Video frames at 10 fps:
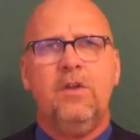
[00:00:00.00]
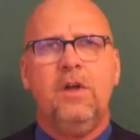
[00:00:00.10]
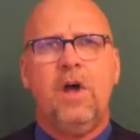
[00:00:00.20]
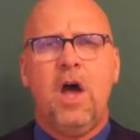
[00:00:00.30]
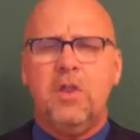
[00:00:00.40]

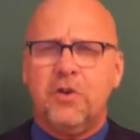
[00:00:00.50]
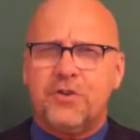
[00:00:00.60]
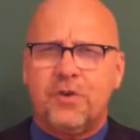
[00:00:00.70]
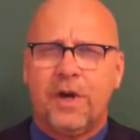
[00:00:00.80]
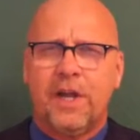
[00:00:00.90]
Other
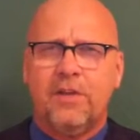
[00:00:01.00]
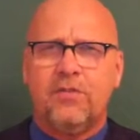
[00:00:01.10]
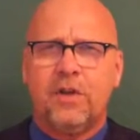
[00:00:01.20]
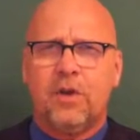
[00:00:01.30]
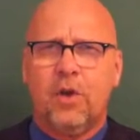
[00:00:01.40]
strengths
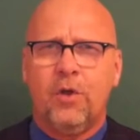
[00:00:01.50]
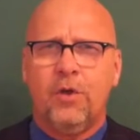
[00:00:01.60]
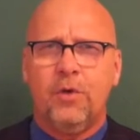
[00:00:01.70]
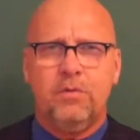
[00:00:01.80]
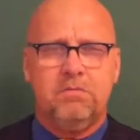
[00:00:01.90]

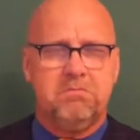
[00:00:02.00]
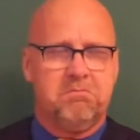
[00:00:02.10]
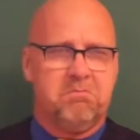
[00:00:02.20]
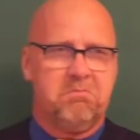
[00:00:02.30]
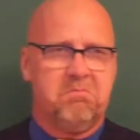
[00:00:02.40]
include
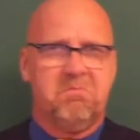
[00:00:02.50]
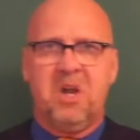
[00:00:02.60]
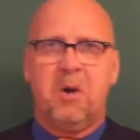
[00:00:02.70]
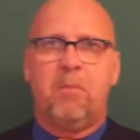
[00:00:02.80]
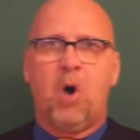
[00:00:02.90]

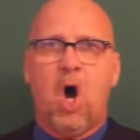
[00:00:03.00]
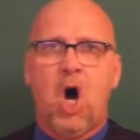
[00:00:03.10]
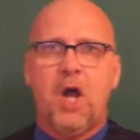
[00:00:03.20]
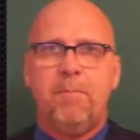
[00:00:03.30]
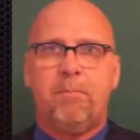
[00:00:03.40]
their
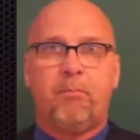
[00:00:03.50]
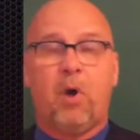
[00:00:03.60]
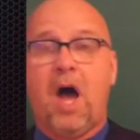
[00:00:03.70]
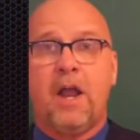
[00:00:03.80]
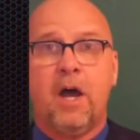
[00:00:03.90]
broad
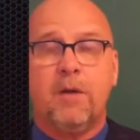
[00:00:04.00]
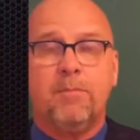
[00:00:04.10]
product